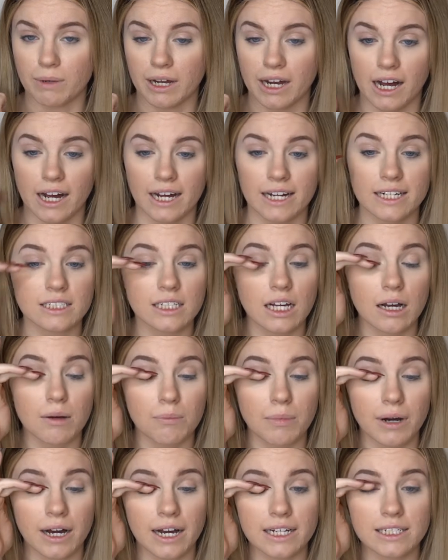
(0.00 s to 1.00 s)
my eyes,
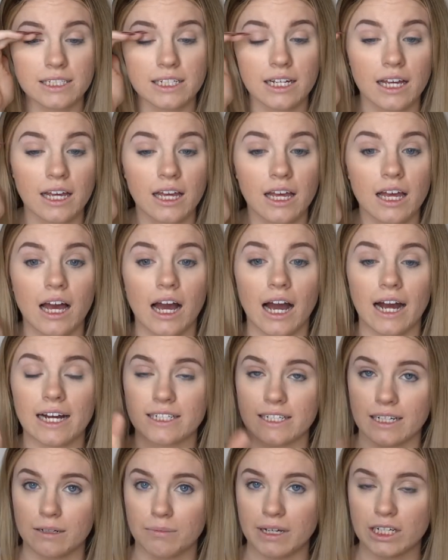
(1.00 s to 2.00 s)
but I
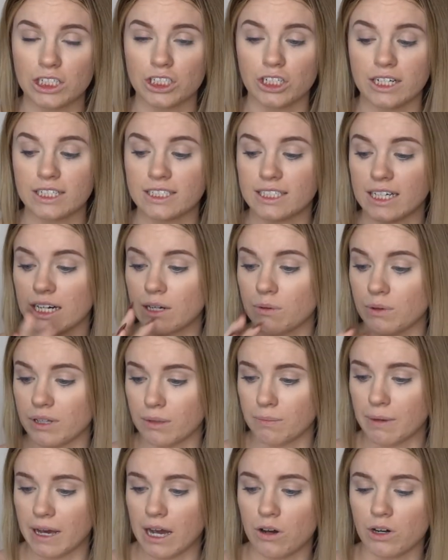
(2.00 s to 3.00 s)
did make sure I set it with
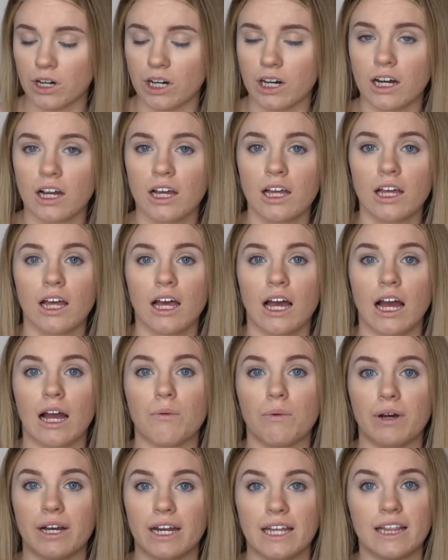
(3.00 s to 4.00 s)
a powder. I
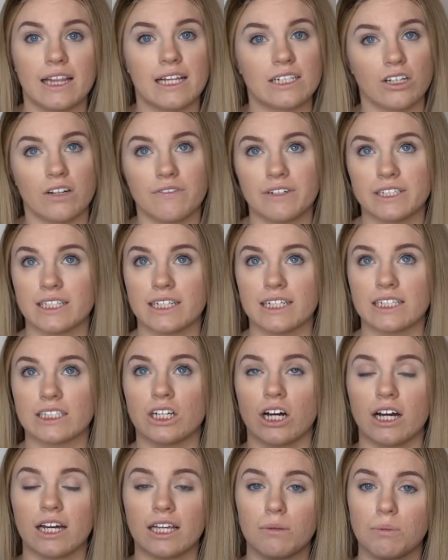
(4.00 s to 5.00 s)
went in, this obviously is
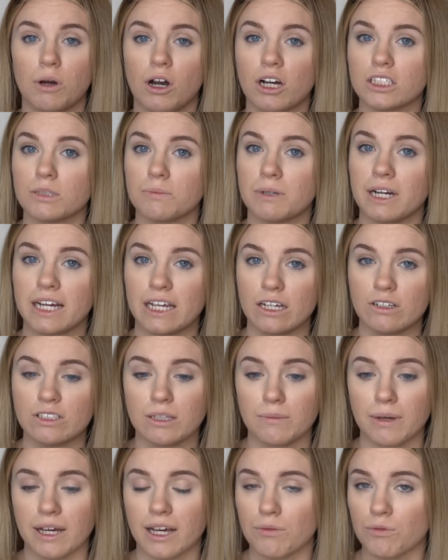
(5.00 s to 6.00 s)
not in the box, but I used
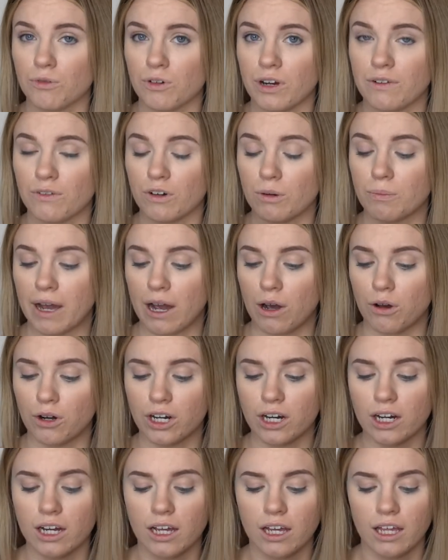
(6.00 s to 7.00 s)
the Makeup Forever
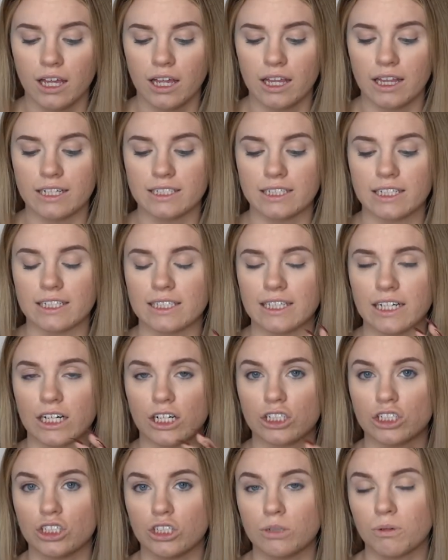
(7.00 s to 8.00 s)
powder. This is
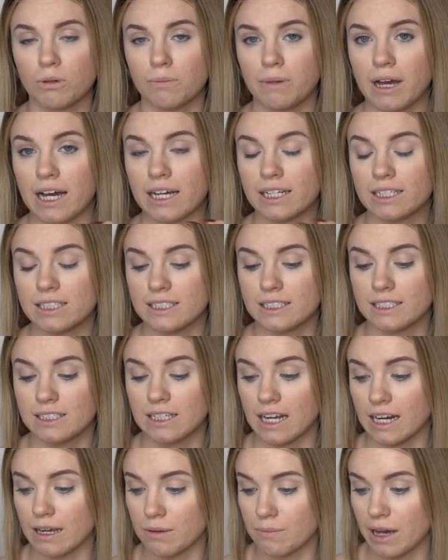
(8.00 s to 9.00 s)
their Super Matte
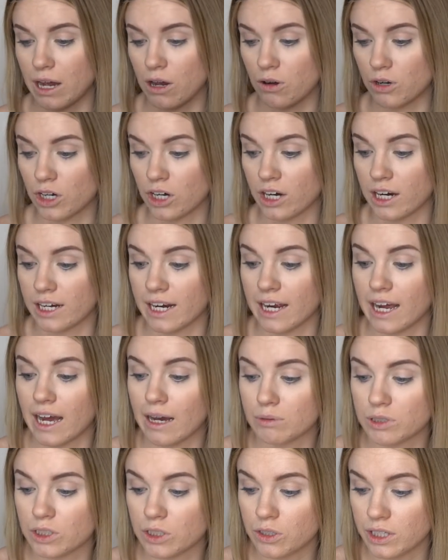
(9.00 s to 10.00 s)
Setting Powder, and I
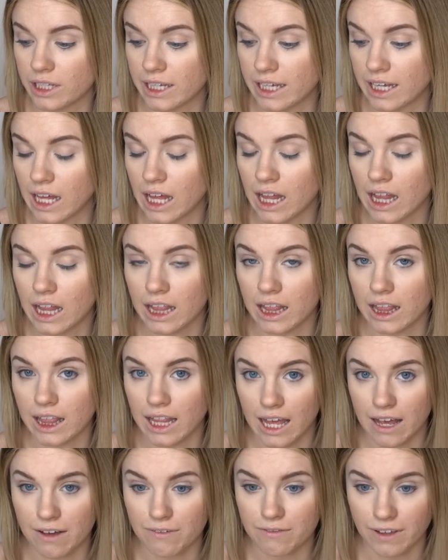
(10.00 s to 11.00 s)
absolutely
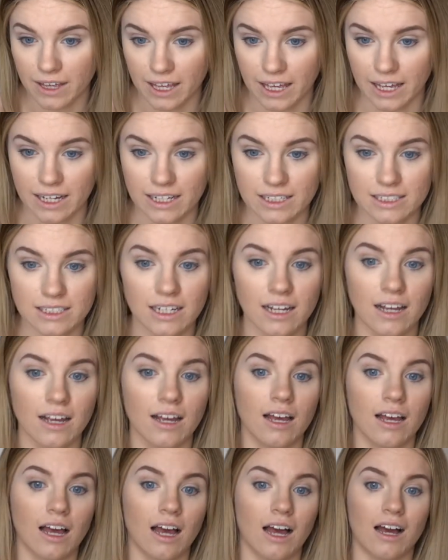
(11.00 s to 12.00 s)
love it.
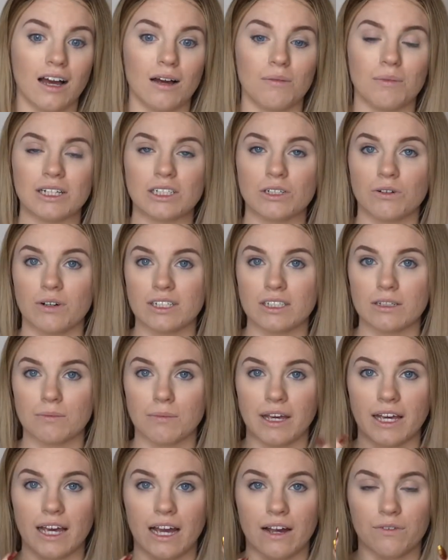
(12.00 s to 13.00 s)
It's going to
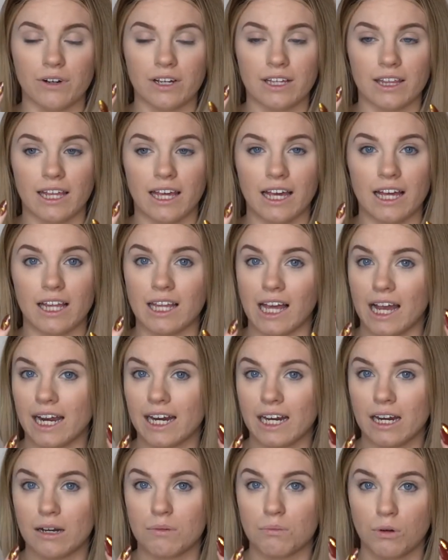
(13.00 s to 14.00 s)
make everything
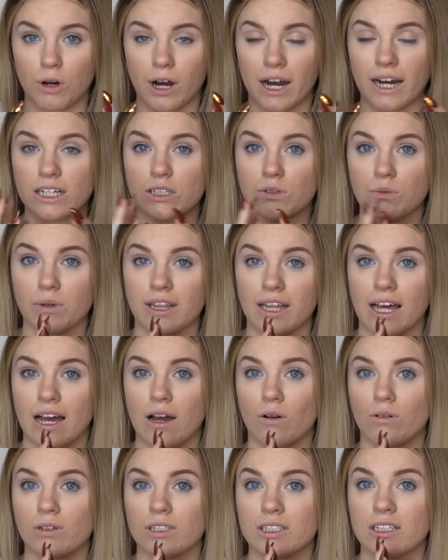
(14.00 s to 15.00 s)
light and bright
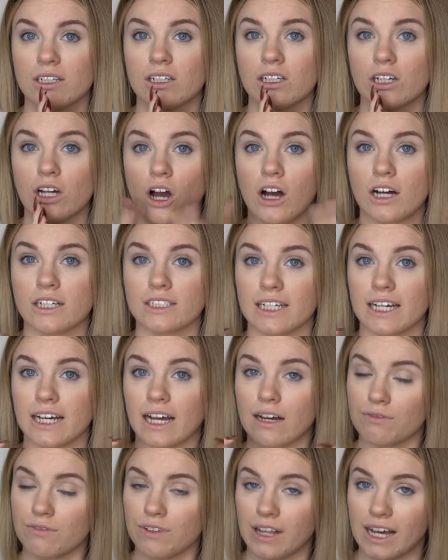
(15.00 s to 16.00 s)
without causing
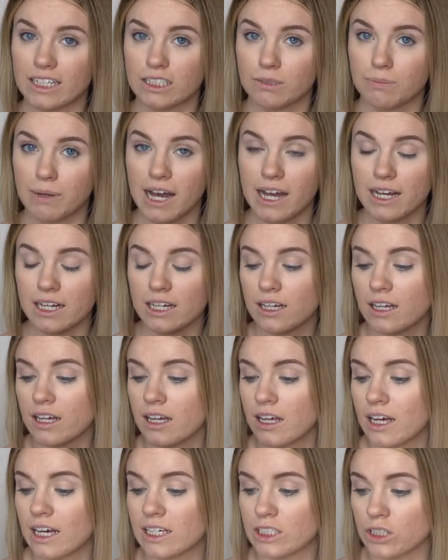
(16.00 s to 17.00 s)
a flashback,
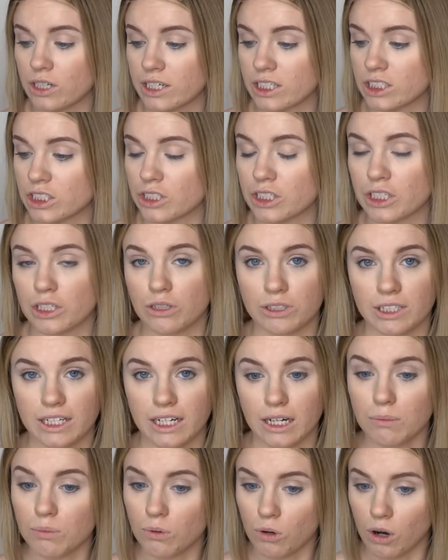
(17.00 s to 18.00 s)
as long as you're using
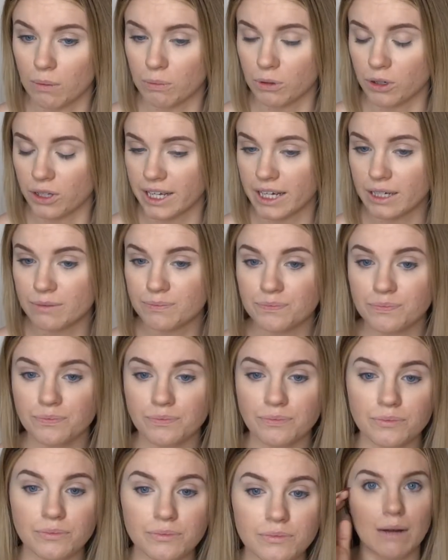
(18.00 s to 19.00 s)
it properly.
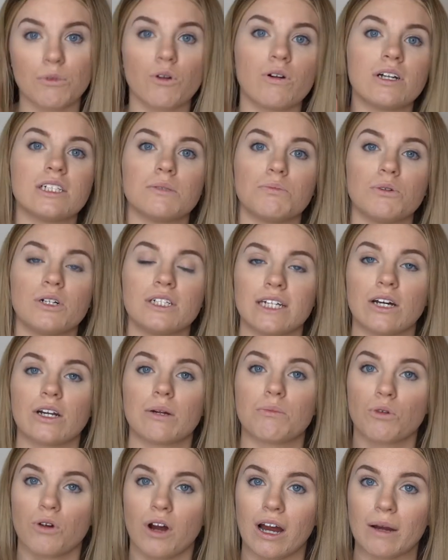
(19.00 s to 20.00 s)
I'm going to put down
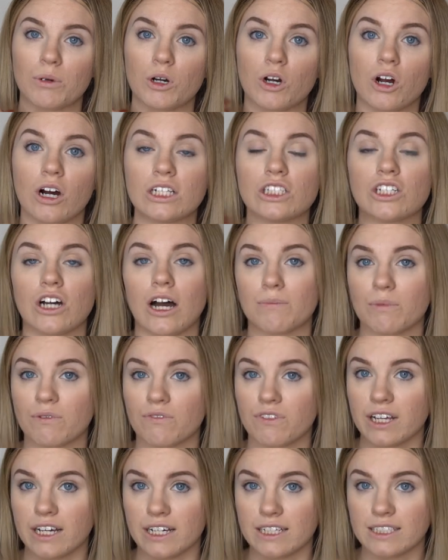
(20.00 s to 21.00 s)
a primer on top
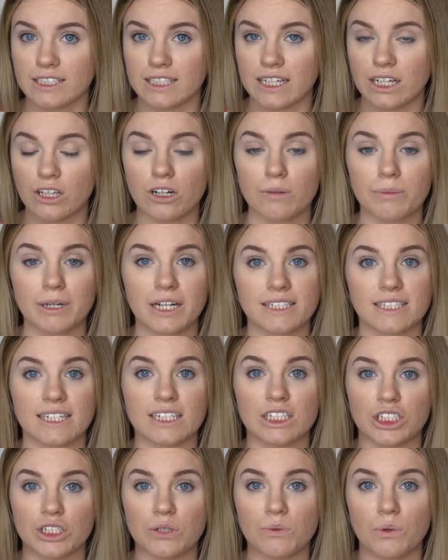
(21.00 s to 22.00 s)
of the concealer because I
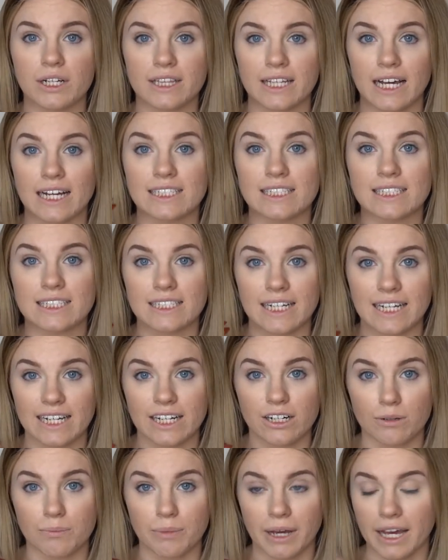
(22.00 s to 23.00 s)
do want that
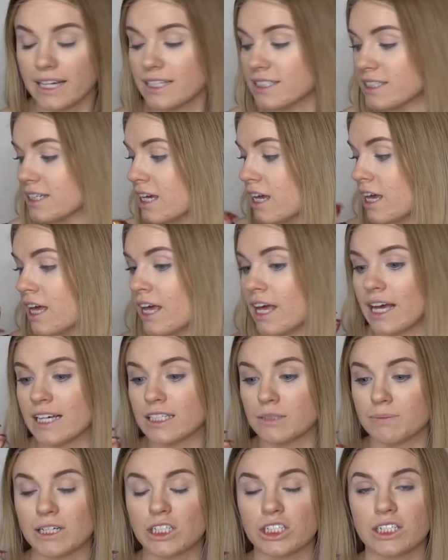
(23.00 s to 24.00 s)
stickier base,
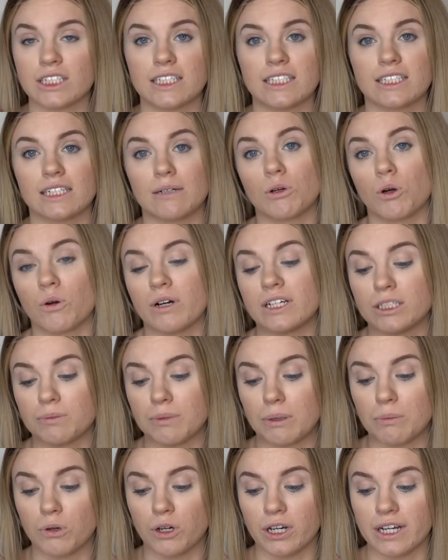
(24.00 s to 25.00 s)
especially since I'm going to
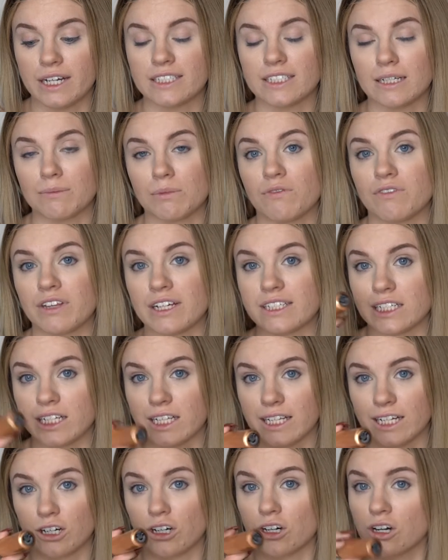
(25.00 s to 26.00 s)
be putting some of this
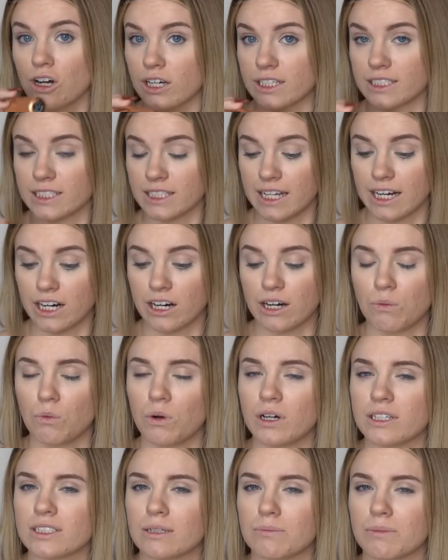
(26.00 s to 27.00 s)
glitter onto there. I
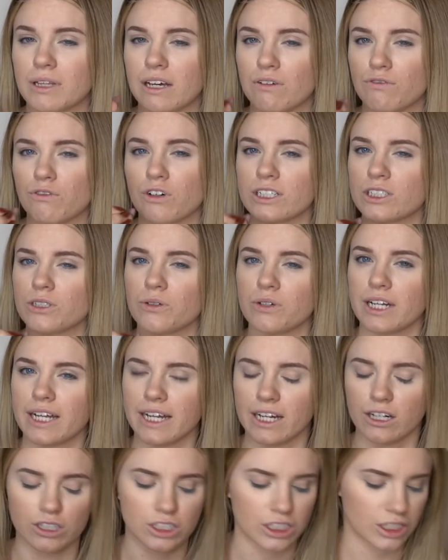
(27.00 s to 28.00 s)
want something for it to
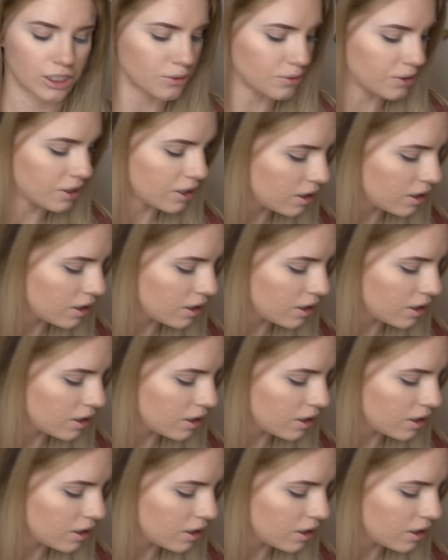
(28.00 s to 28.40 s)
adhere to.